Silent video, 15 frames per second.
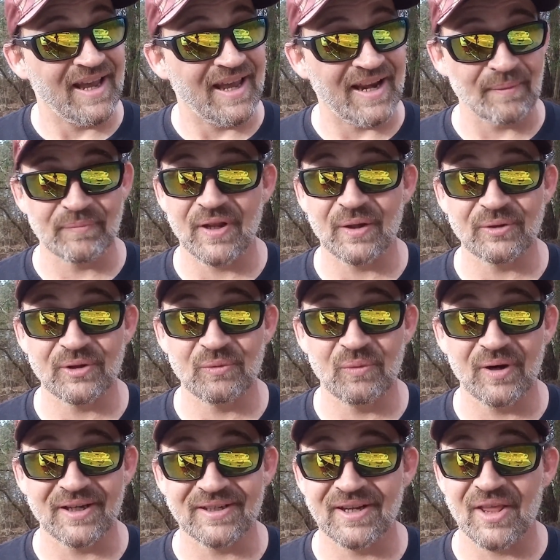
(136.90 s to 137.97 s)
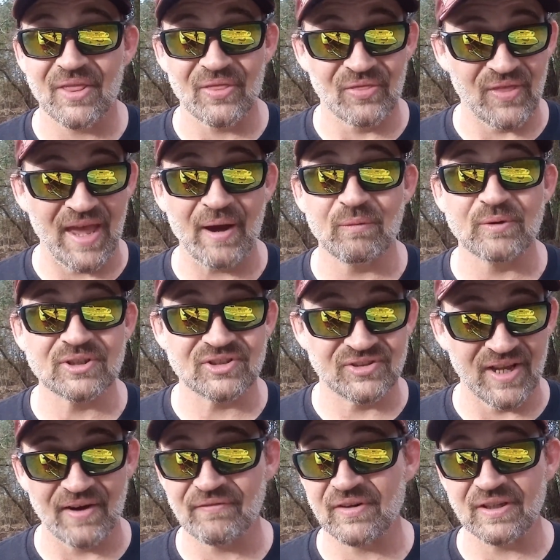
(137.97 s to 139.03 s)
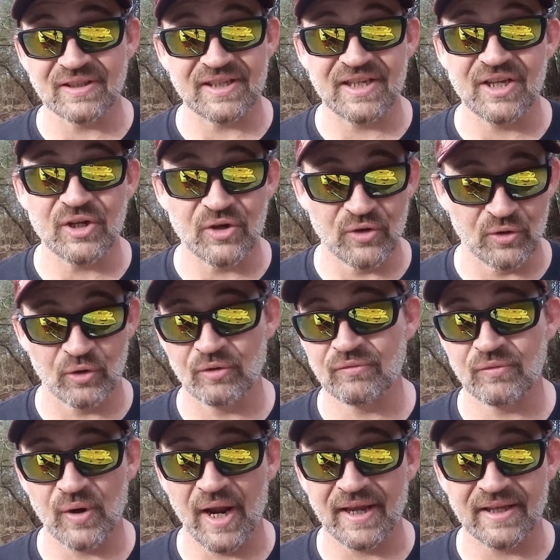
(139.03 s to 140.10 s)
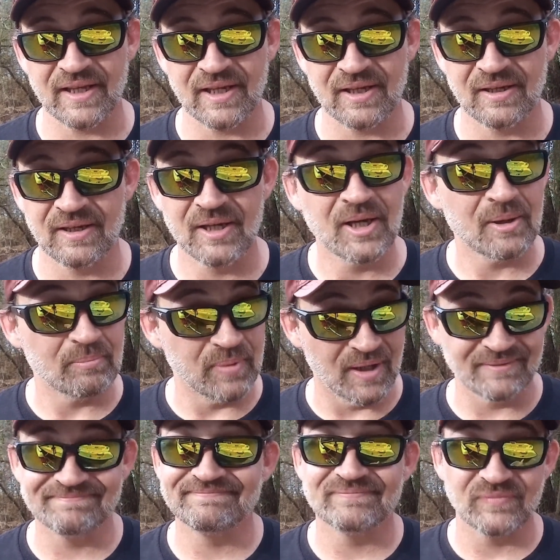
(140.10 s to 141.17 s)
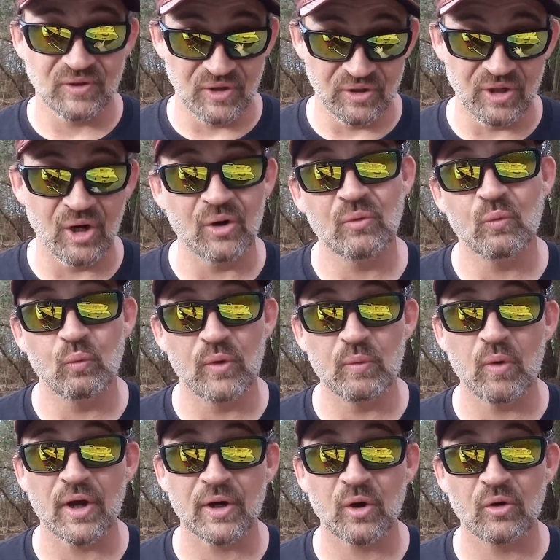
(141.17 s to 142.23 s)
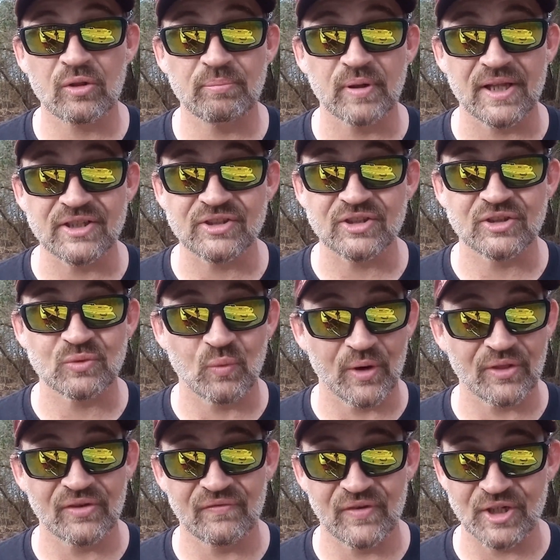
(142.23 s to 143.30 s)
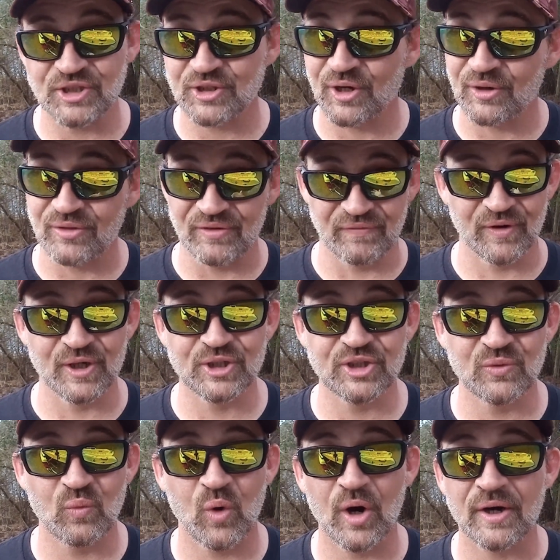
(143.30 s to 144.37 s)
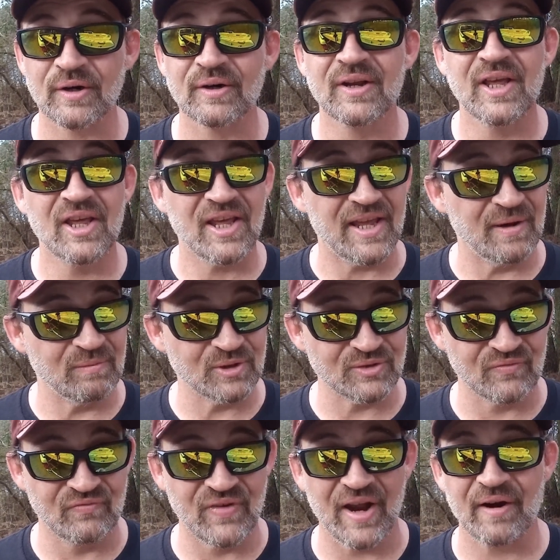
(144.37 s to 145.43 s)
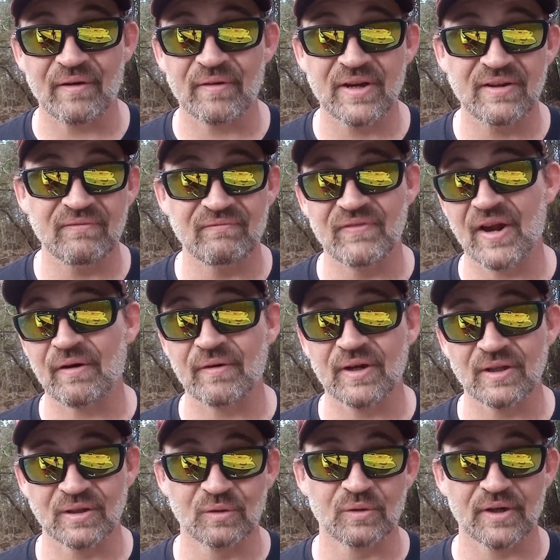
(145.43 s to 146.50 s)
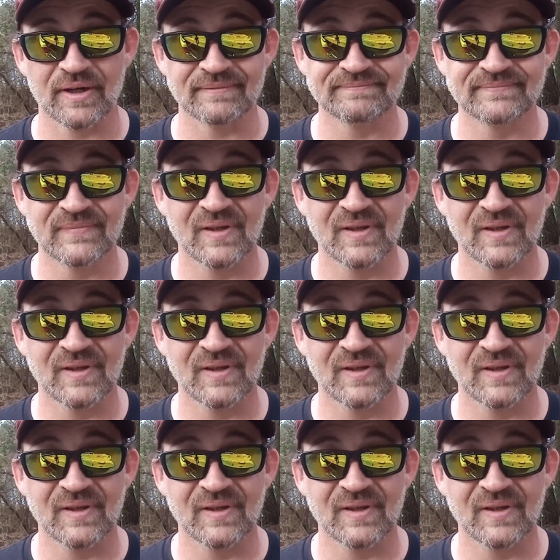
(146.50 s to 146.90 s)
And I'm telling you what, that was definitely nerve wracking. But, you know, we want to go to places where the fish are, the virgin water. It was very, very alluring.